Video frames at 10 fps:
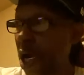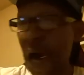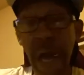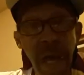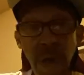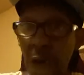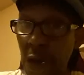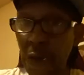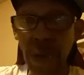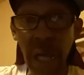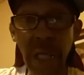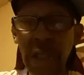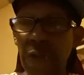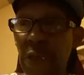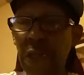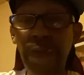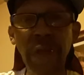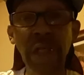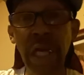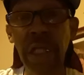I ain't walking around this
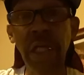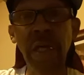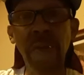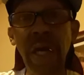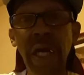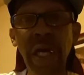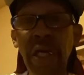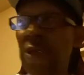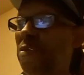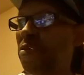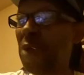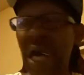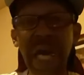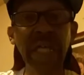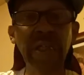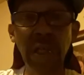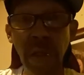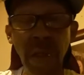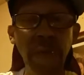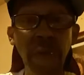motherfucker goddamn, I ain't masked
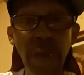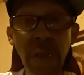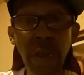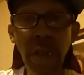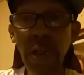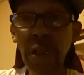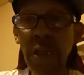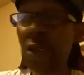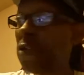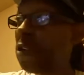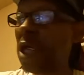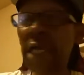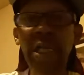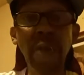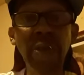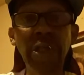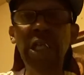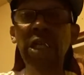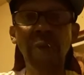up Goddamn ski